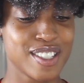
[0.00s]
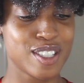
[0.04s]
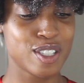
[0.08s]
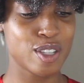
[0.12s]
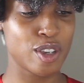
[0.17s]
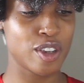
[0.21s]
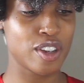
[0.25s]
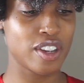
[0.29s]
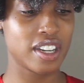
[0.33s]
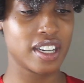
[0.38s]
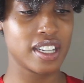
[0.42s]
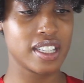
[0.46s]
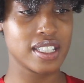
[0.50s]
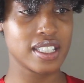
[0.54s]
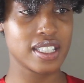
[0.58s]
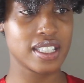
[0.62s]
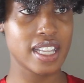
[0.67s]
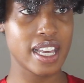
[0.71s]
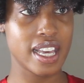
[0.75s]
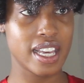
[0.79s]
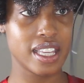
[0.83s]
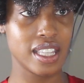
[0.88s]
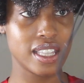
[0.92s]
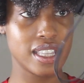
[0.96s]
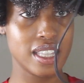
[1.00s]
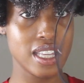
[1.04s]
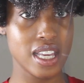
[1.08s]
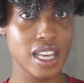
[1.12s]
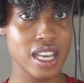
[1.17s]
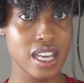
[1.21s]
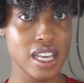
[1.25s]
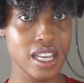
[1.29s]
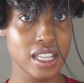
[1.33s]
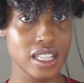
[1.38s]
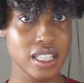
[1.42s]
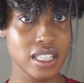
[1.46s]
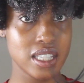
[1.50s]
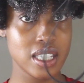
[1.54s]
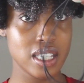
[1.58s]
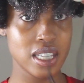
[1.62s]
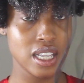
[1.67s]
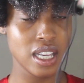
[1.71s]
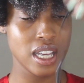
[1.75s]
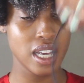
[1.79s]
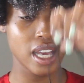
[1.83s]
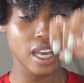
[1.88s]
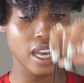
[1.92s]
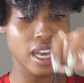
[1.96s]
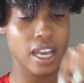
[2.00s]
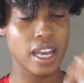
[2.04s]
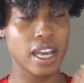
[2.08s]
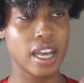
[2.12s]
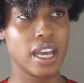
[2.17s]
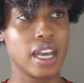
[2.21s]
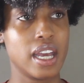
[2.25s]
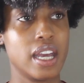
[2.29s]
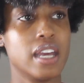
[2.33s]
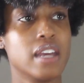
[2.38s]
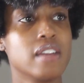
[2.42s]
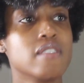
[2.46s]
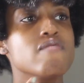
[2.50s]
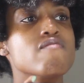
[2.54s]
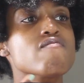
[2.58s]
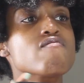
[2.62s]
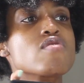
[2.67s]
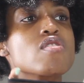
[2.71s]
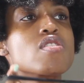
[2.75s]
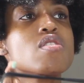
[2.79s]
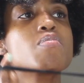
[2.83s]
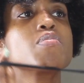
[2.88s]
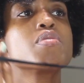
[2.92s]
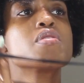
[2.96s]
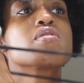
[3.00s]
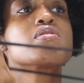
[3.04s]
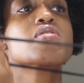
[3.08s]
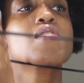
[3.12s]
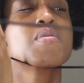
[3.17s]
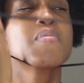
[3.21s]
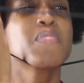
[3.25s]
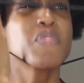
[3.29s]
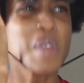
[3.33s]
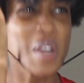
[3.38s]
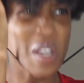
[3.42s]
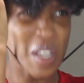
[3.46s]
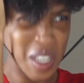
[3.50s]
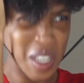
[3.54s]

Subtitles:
So you're gonna take these and you put them